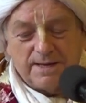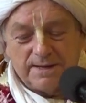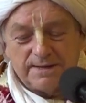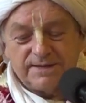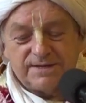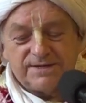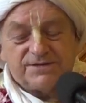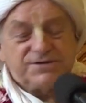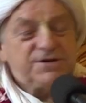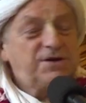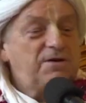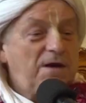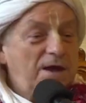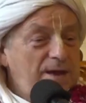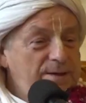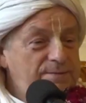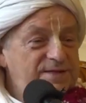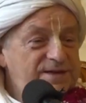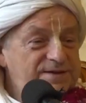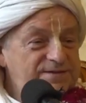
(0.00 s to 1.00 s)

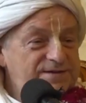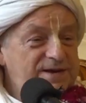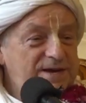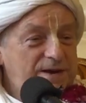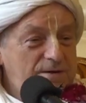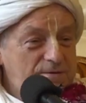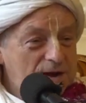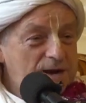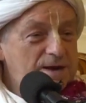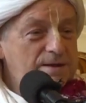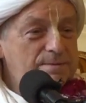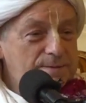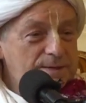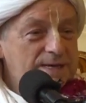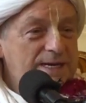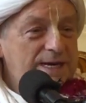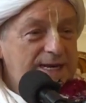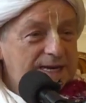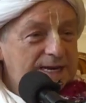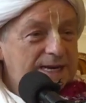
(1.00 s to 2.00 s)
describe these
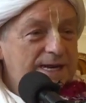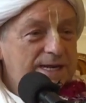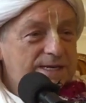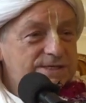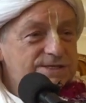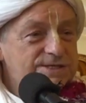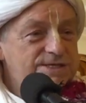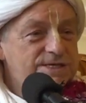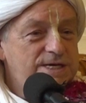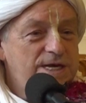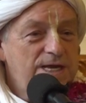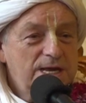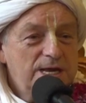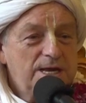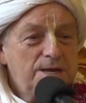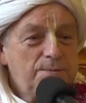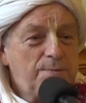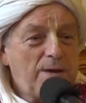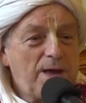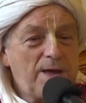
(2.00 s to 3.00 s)
incredible
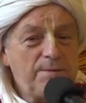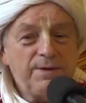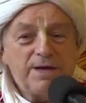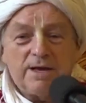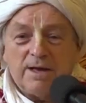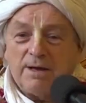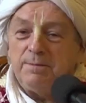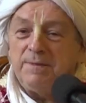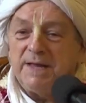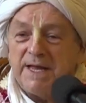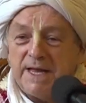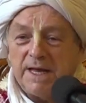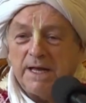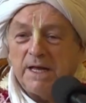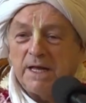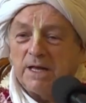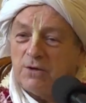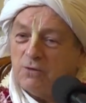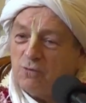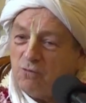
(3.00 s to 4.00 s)
leelas. By
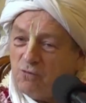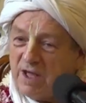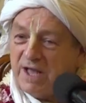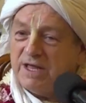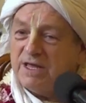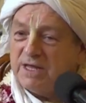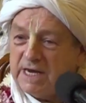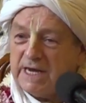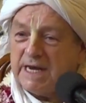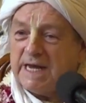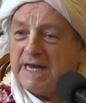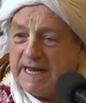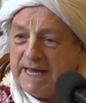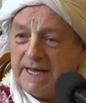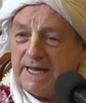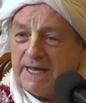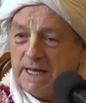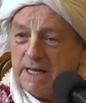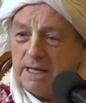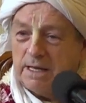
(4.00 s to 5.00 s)
becoming
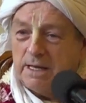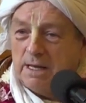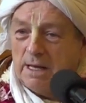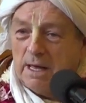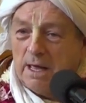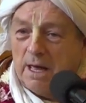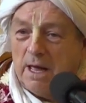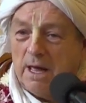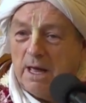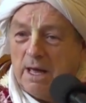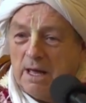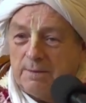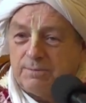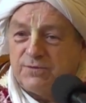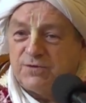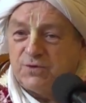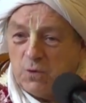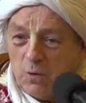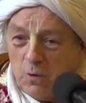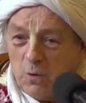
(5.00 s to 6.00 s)
regularly
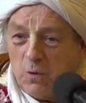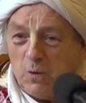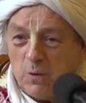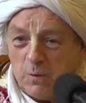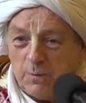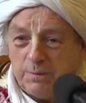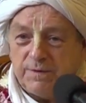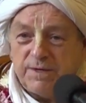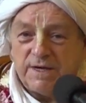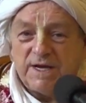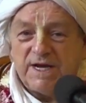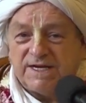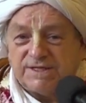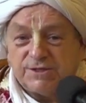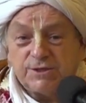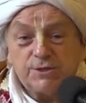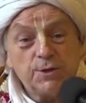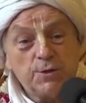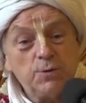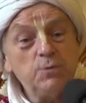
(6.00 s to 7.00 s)
absorbed,
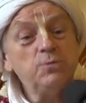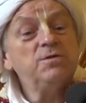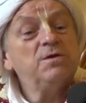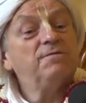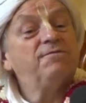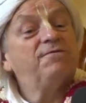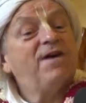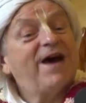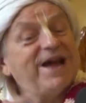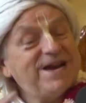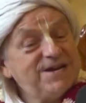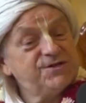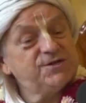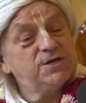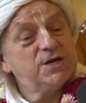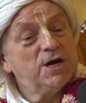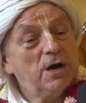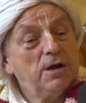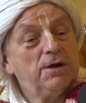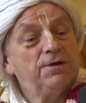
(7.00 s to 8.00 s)
it's through the
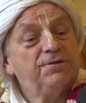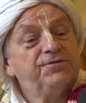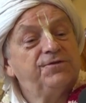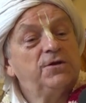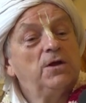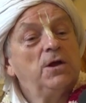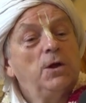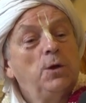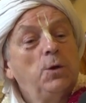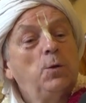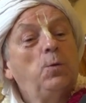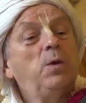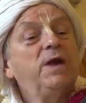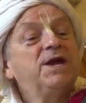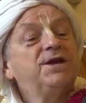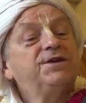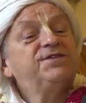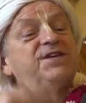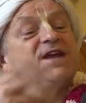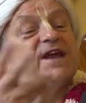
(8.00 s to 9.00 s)
Vaishnavas
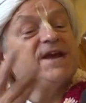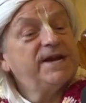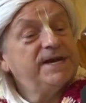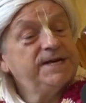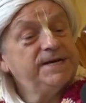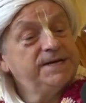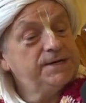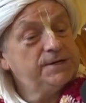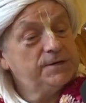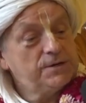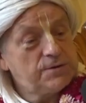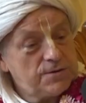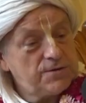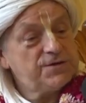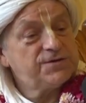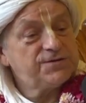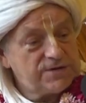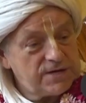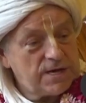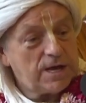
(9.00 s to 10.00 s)
we attain
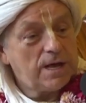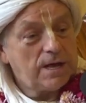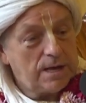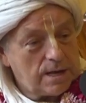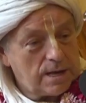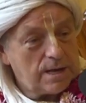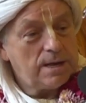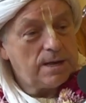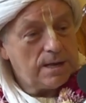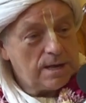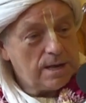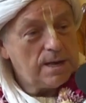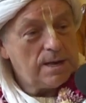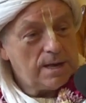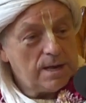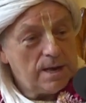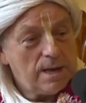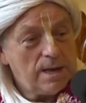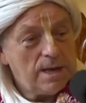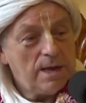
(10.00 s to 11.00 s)
Krishna.
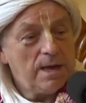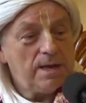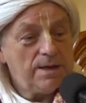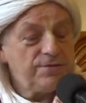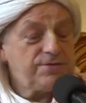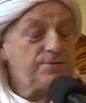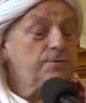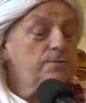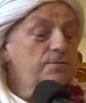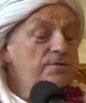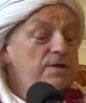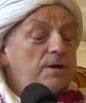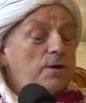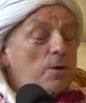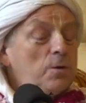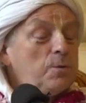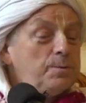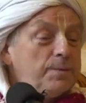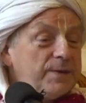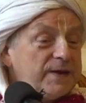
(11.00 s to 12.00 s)
Through the
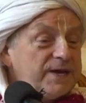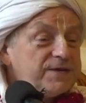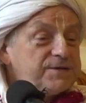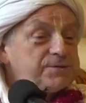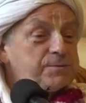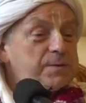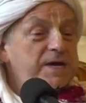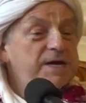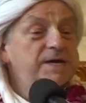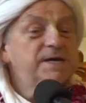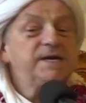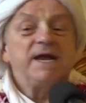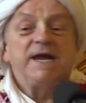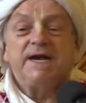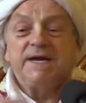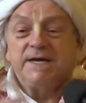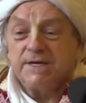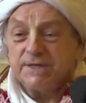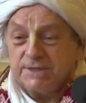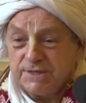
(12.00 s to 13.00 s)
gopis we
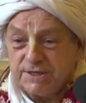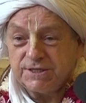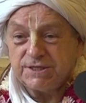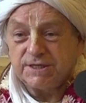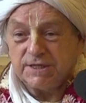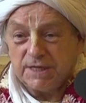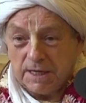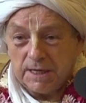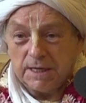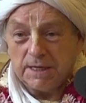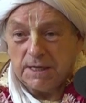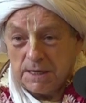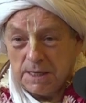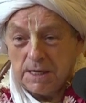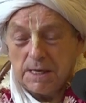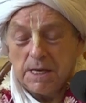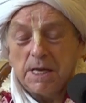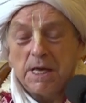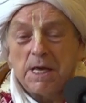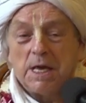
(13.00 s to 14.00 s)
attain Krishna.
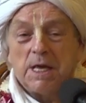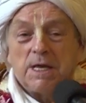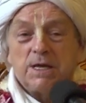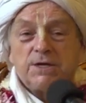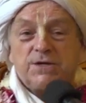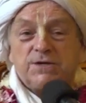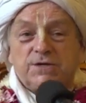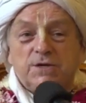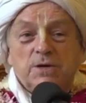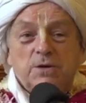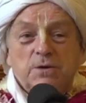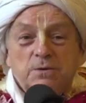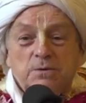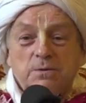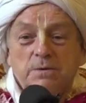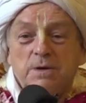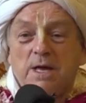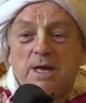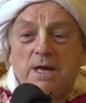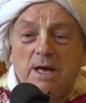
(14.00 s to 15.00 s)
So